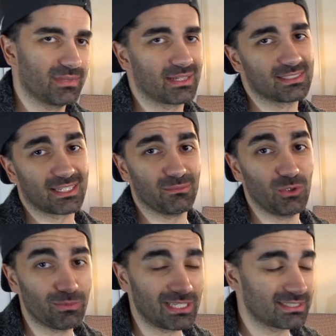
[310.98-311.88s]
I guess I could
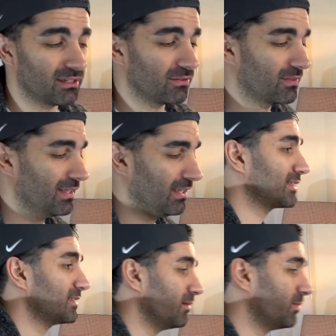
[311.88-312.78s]
mute myself.
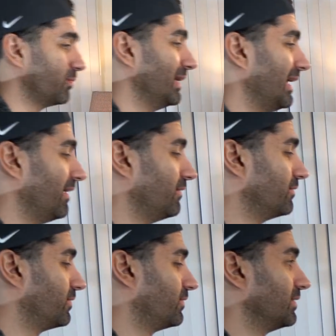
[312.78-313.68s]
Next up, we
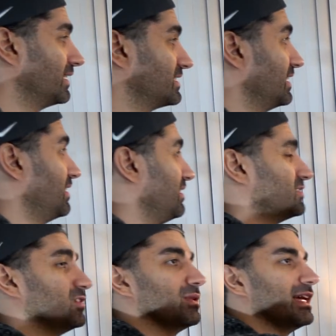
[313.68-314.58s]
have, let's say
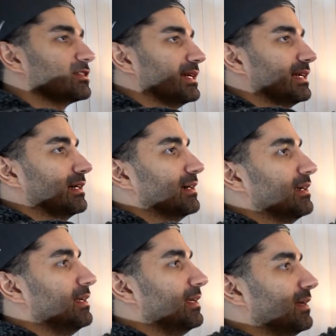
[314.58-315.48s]
these two lights right
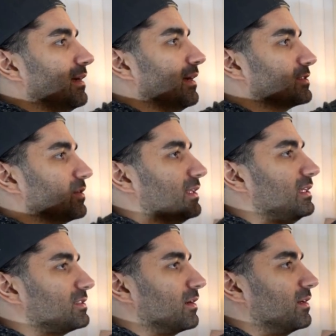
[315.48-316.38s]
here. Uh, so
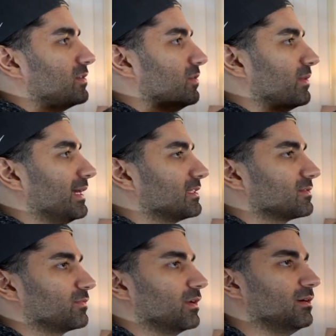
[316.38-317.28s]
these are two
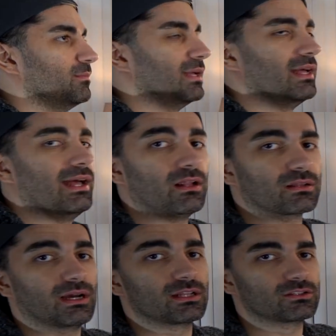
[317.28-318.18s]
lights from
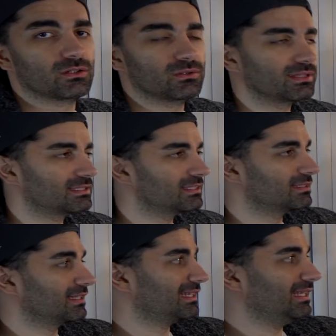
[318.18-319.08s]
Elgato. This
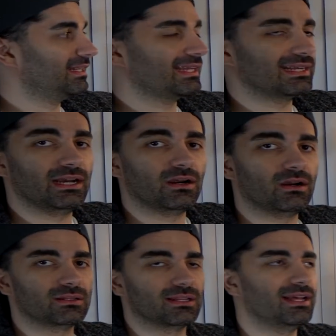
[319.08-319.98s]
is the key light air
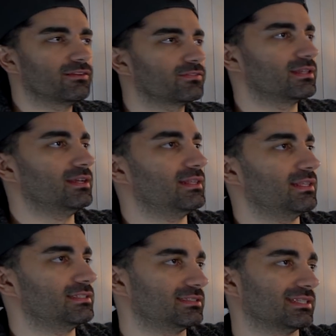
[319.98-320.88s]
on the left.
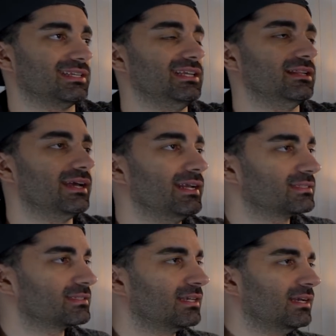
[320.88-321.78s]
This is the key
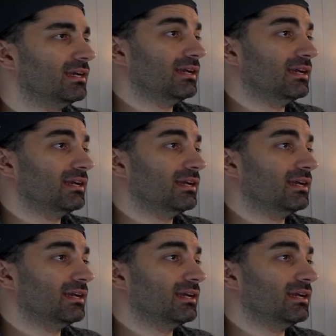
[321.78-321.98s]
lights.